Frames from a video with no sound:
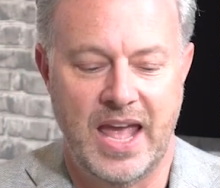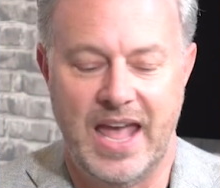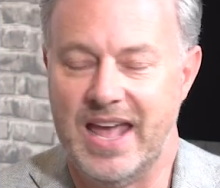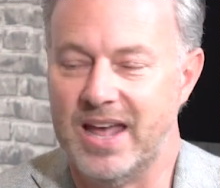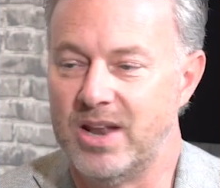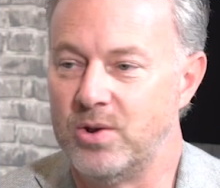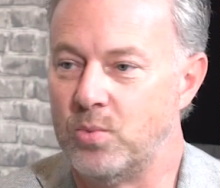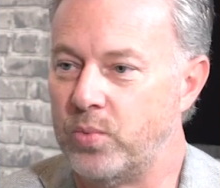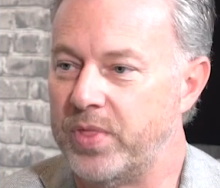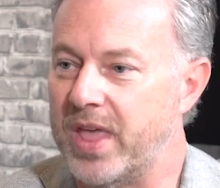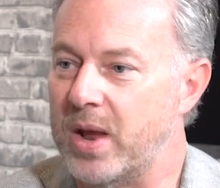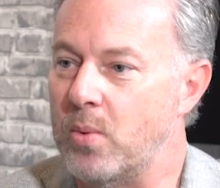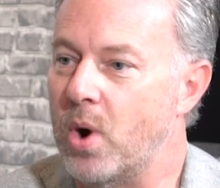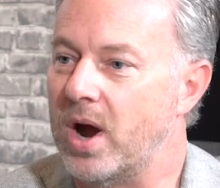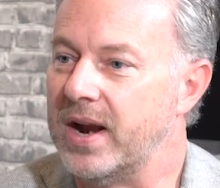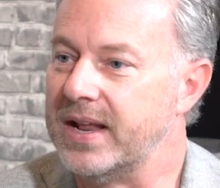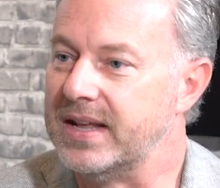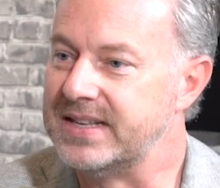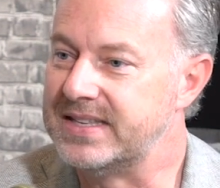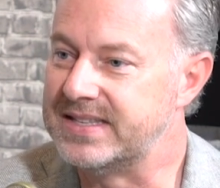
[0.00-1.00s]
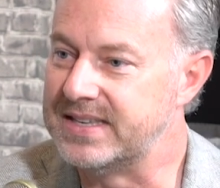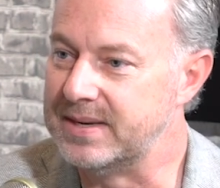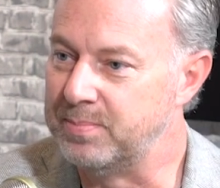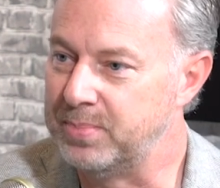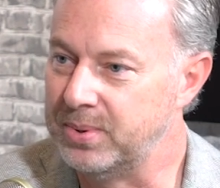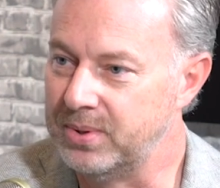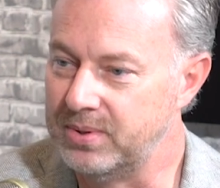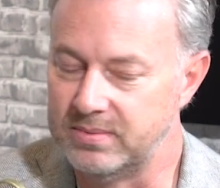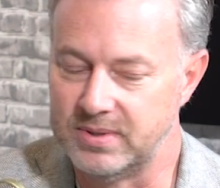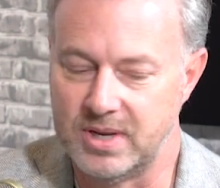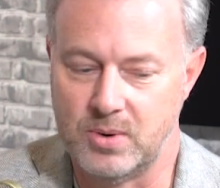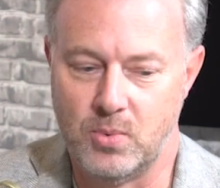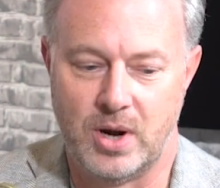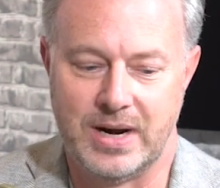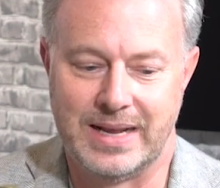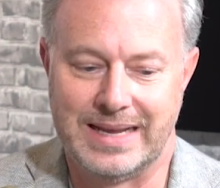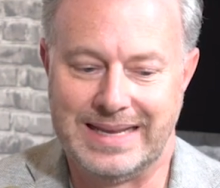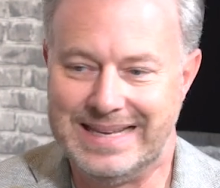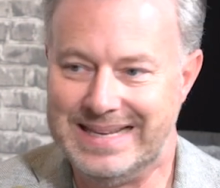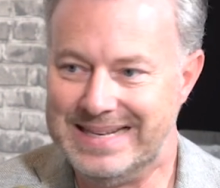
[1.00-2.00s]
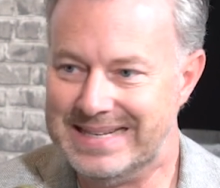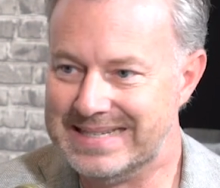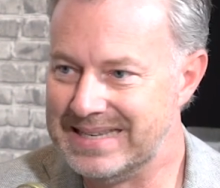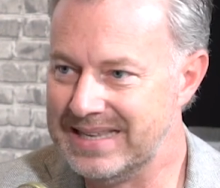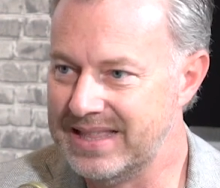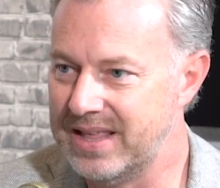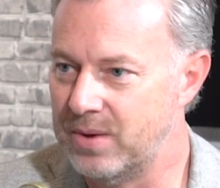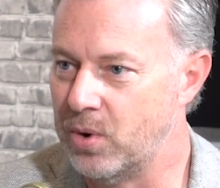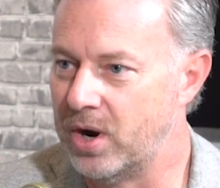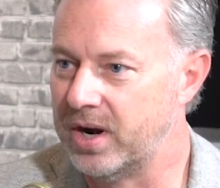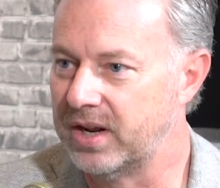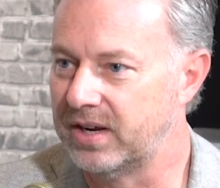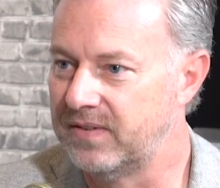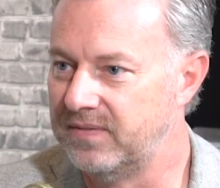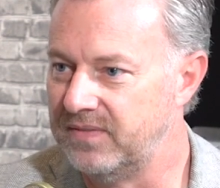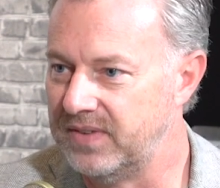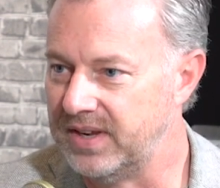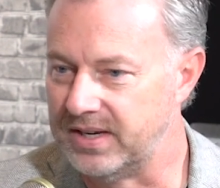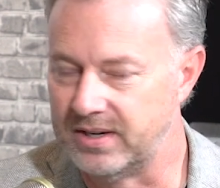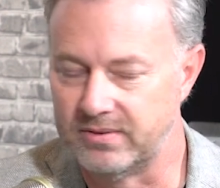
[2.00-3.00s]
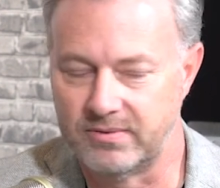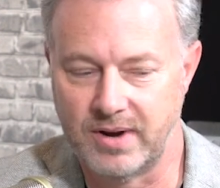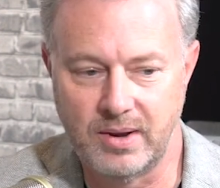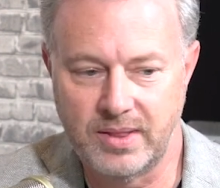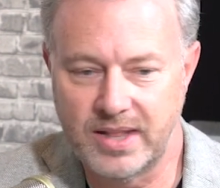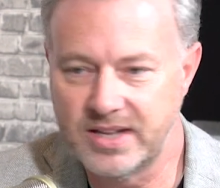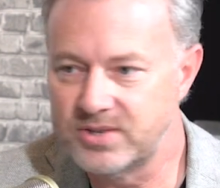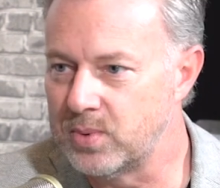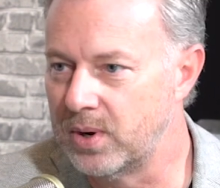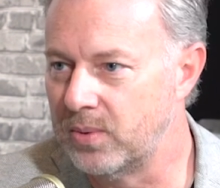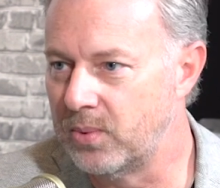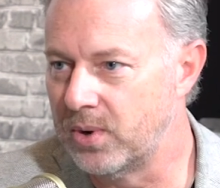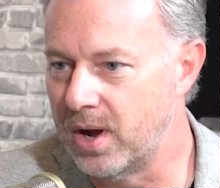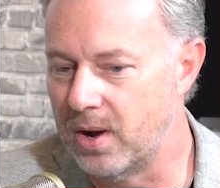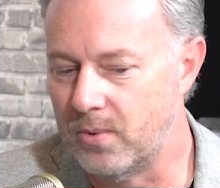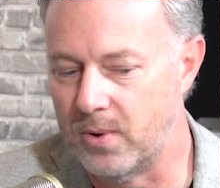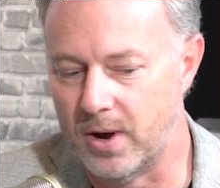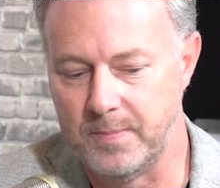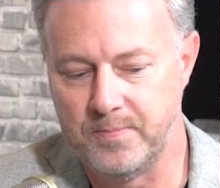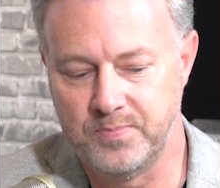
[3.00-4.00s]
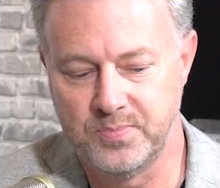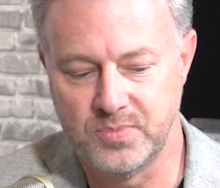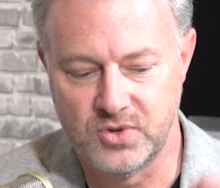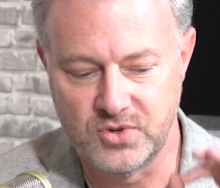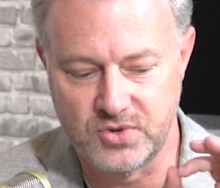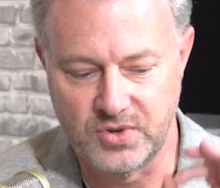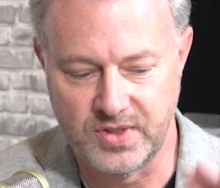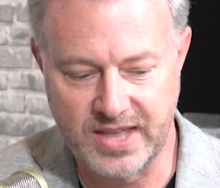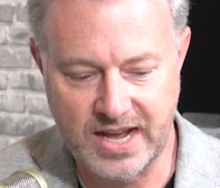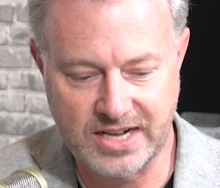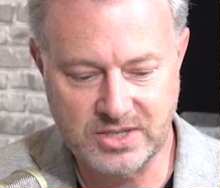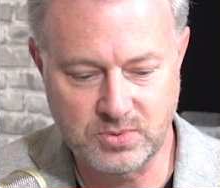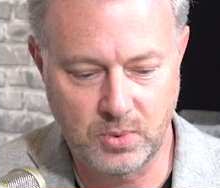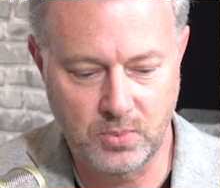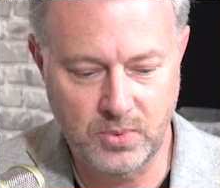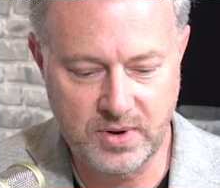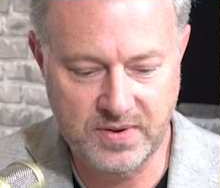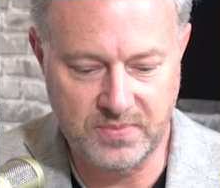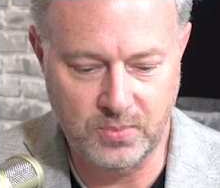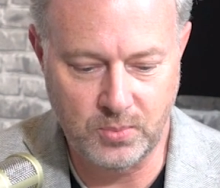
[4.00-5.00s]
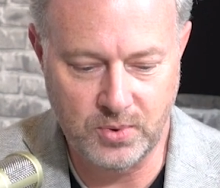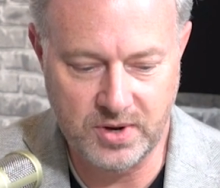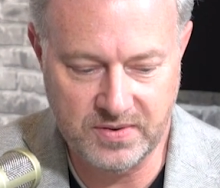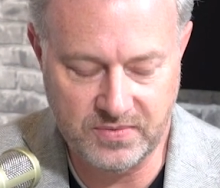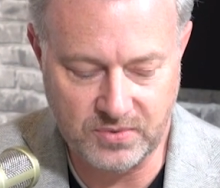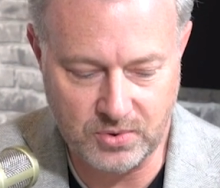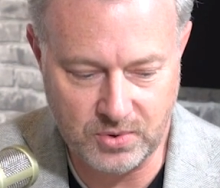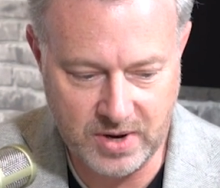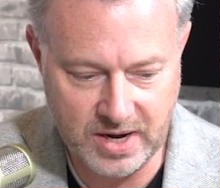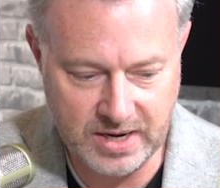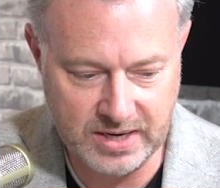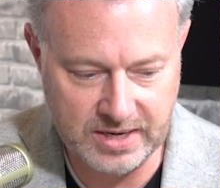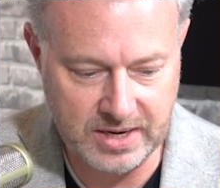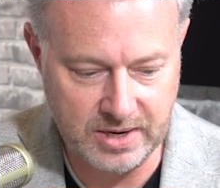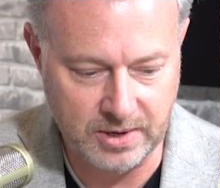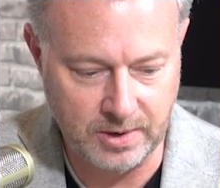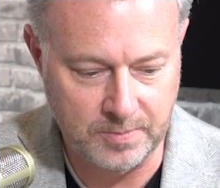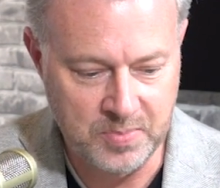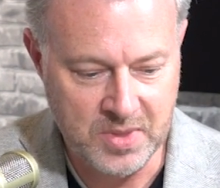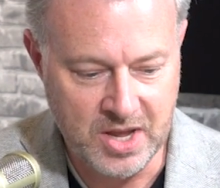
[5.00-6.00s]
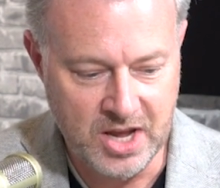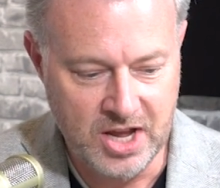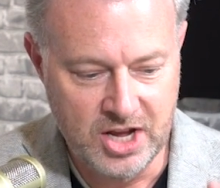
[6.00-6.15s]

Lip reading: And they want it simple, they want it easy, they want it convenient, right? That's what we all want. So that's what we've created here.